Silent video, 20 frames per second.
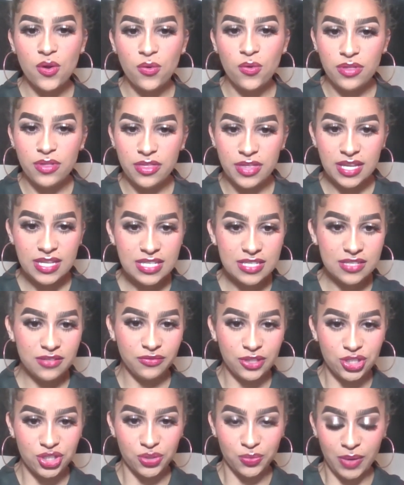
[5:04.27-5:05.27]
this
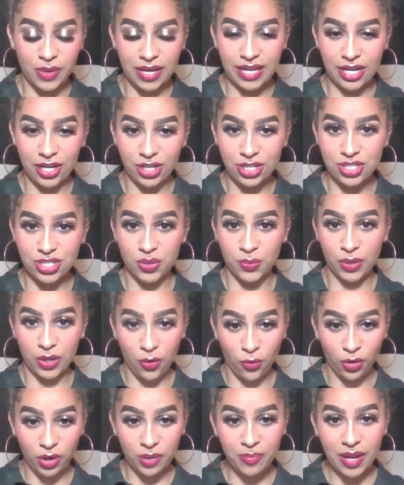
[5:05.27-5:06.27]
feature right here is the
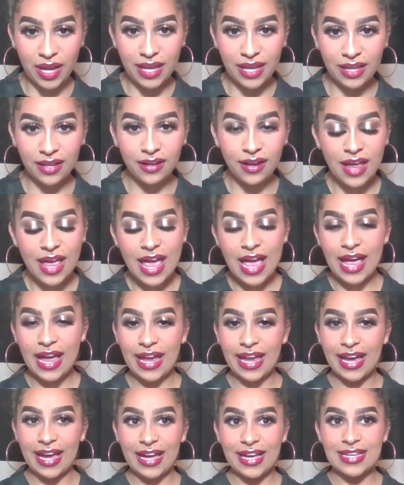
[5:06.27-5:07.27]
record button
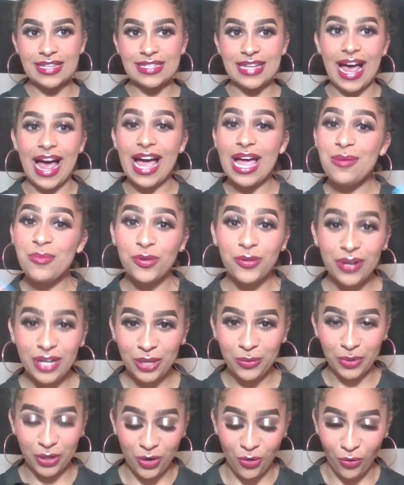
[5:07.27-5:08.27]
and I'm already
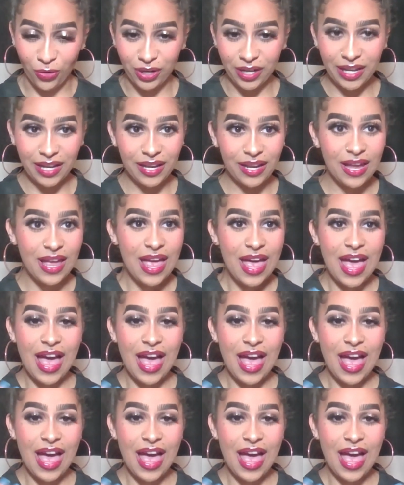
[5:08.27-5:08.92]
recording.